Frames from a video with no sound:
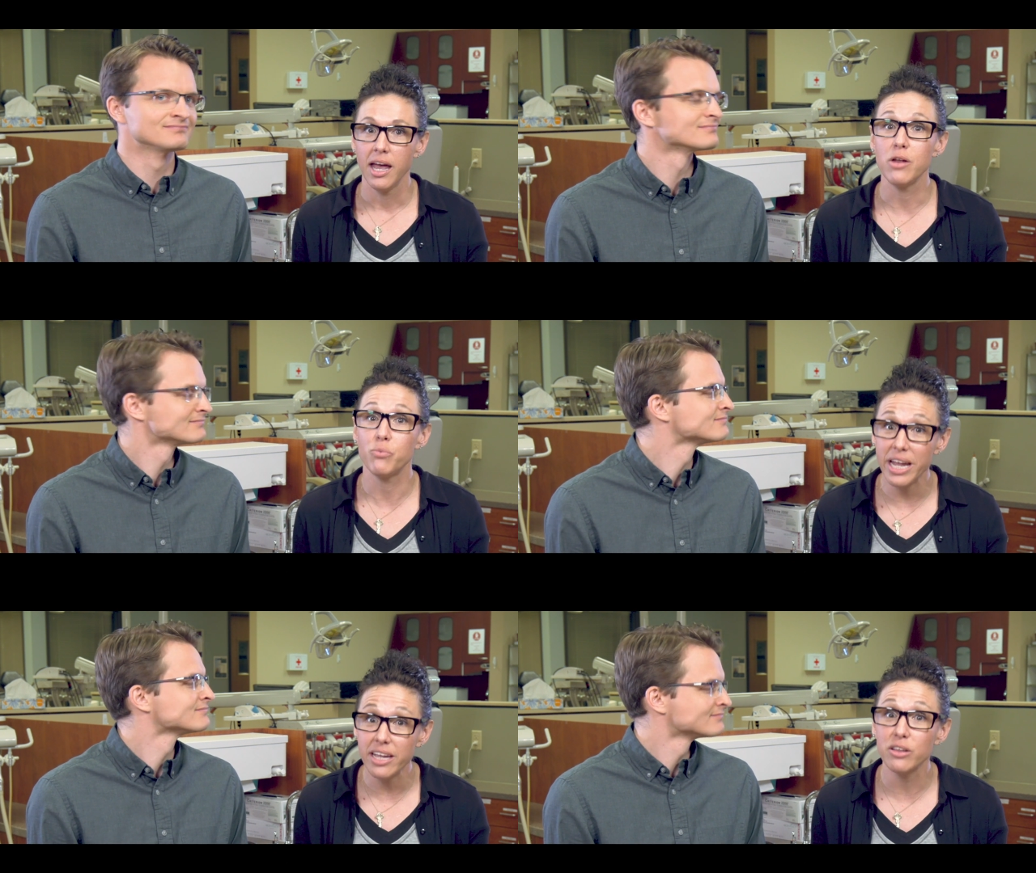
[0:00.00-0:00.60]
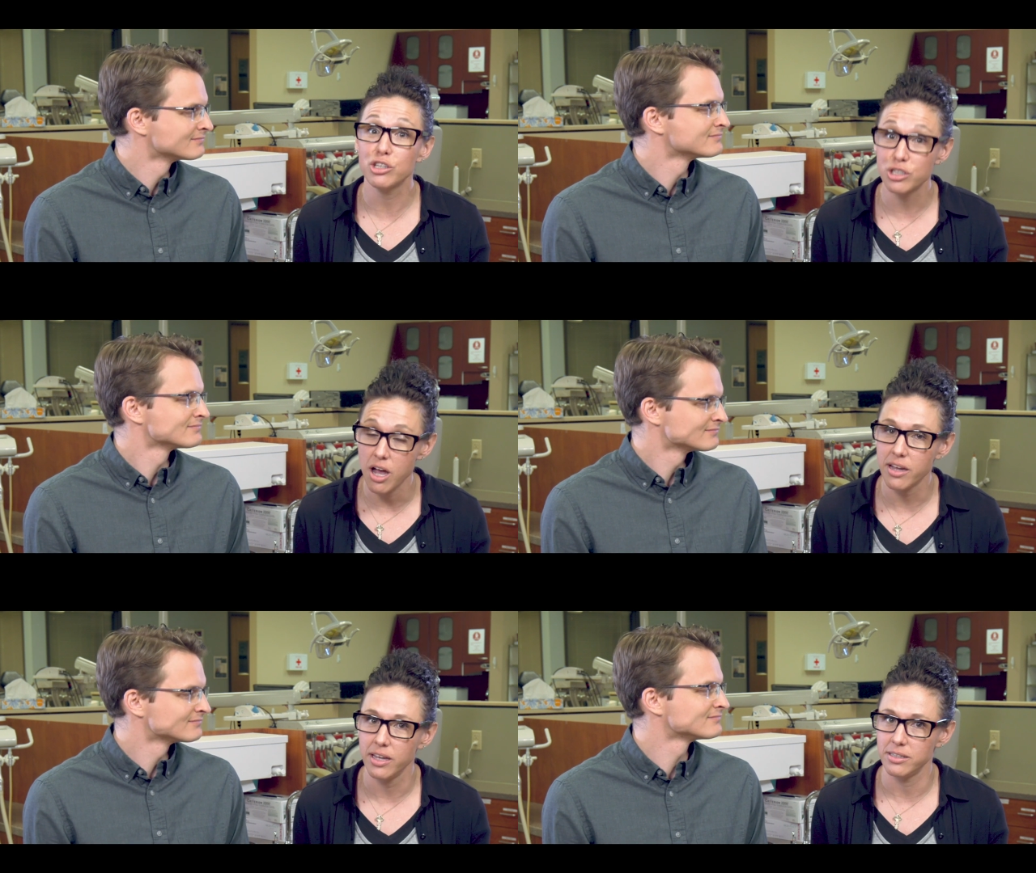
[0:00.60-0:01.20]
Speaker 1: And regular
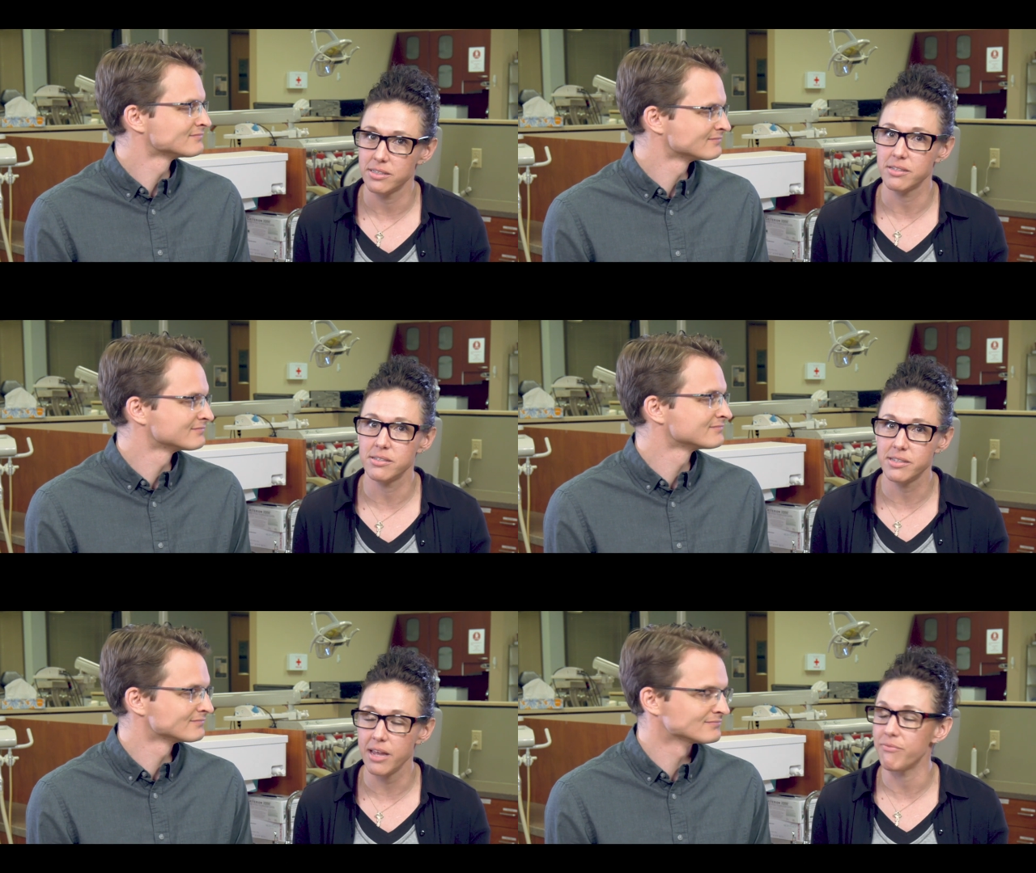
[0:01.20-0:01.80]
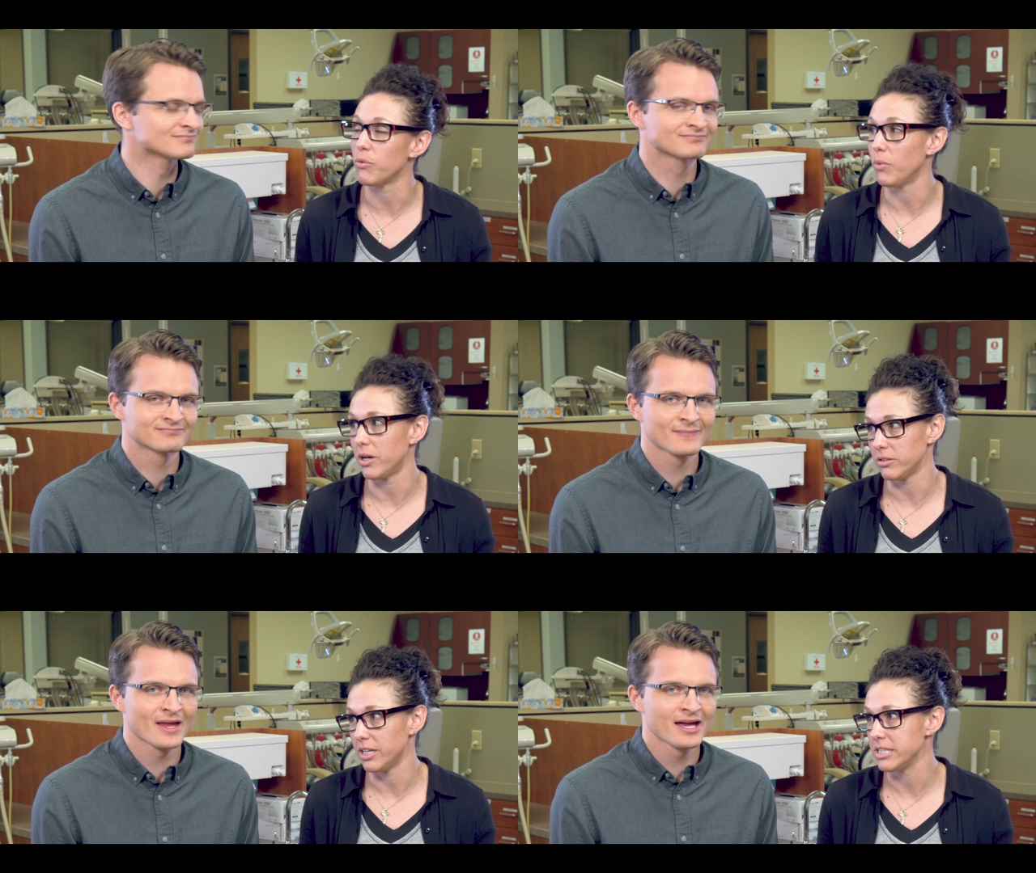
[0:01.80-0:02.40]
shocking does the same for
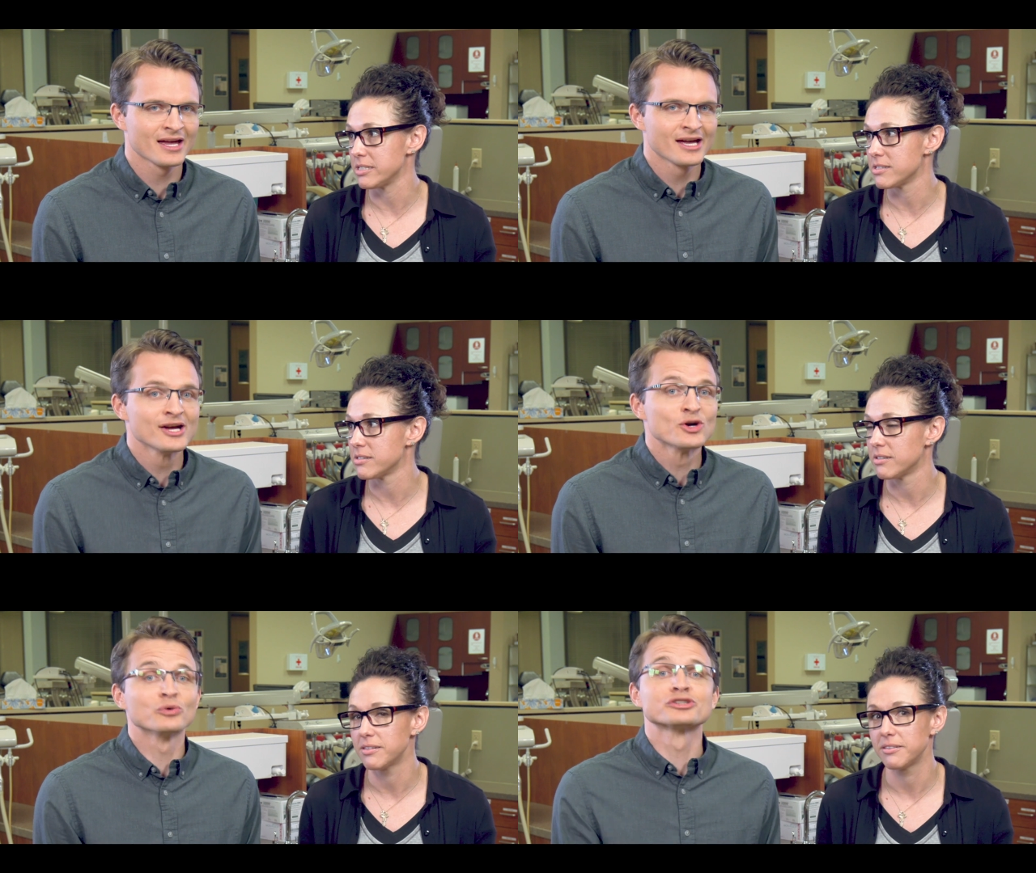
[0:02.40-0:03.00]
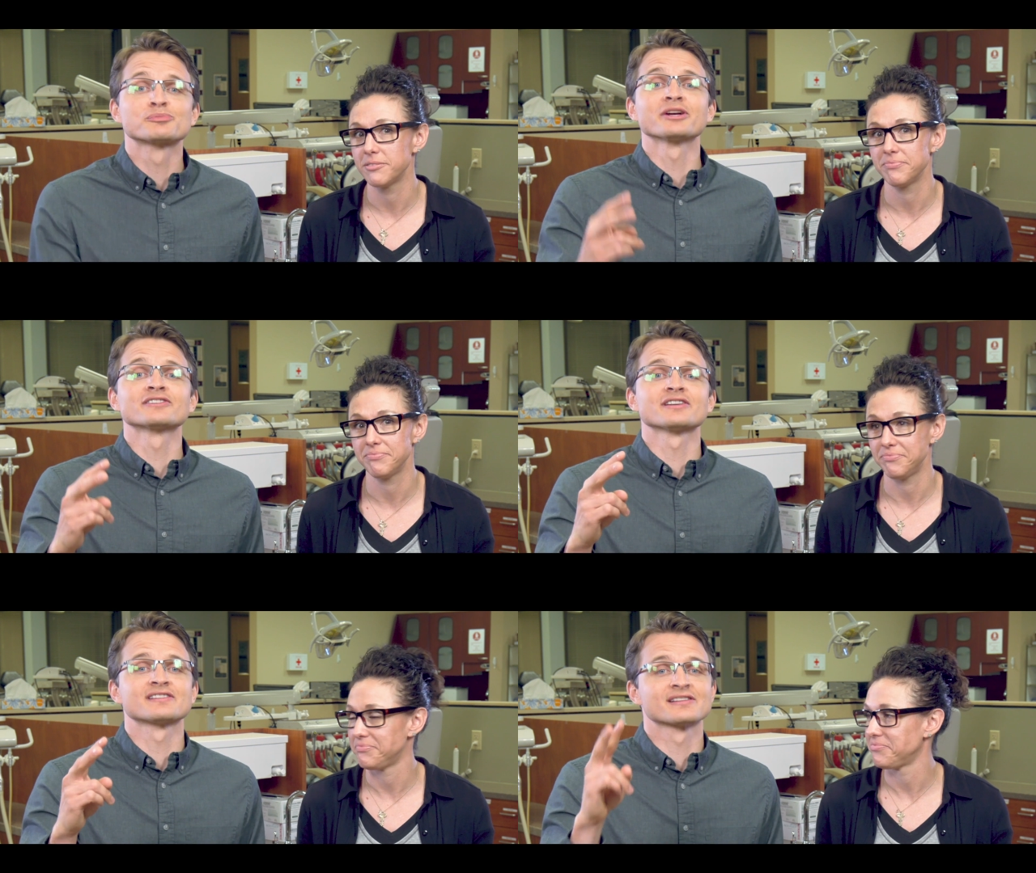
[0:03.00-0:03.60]
water lines.
Speaker 2: Which
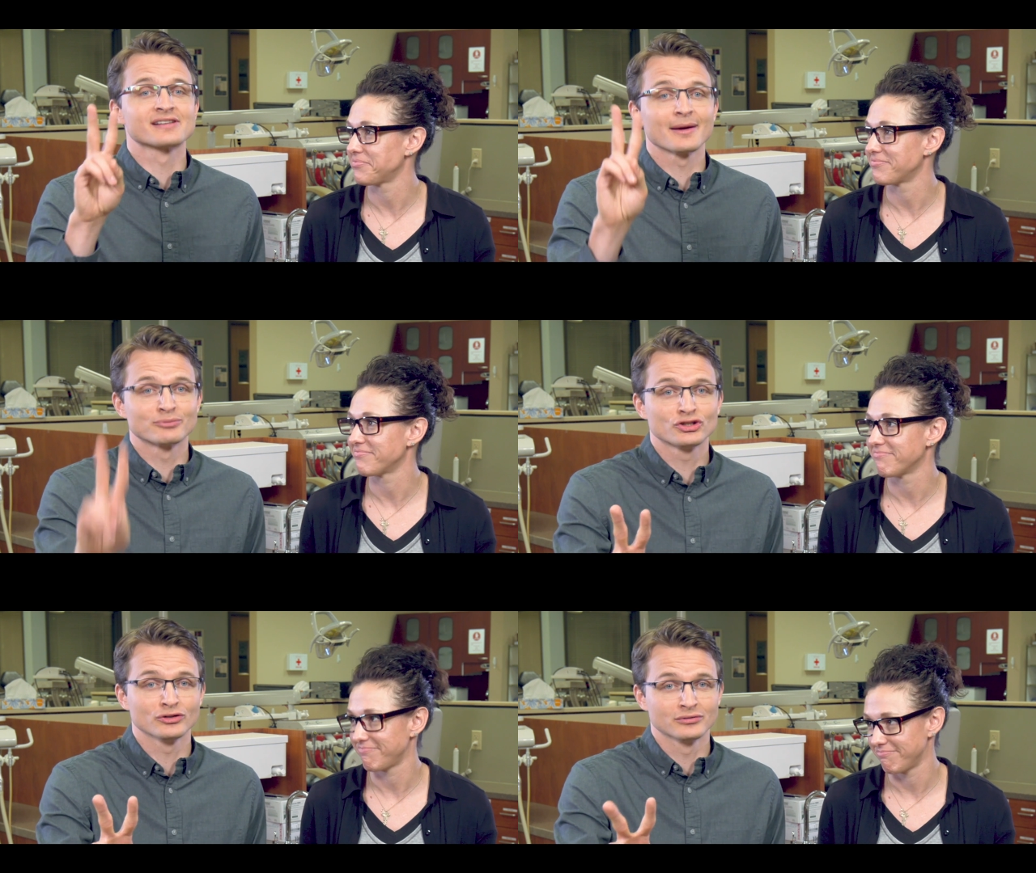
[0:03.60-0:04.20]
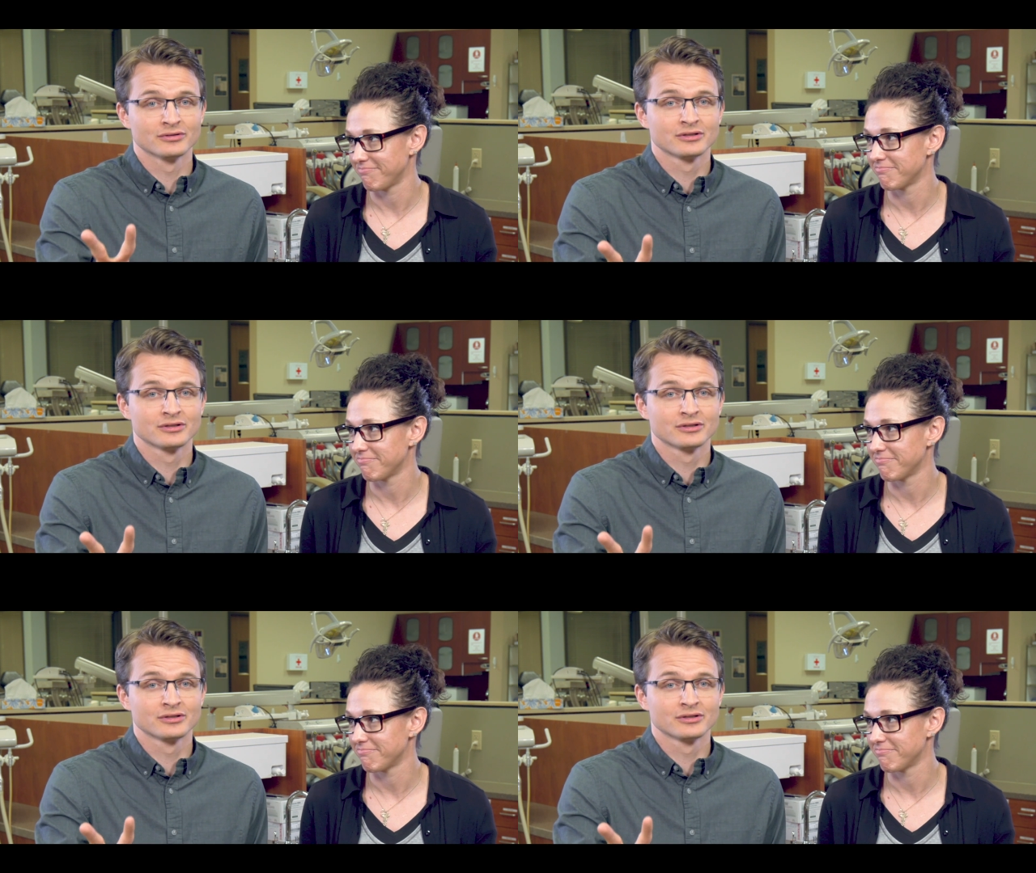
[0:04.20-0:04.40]
brings us to step two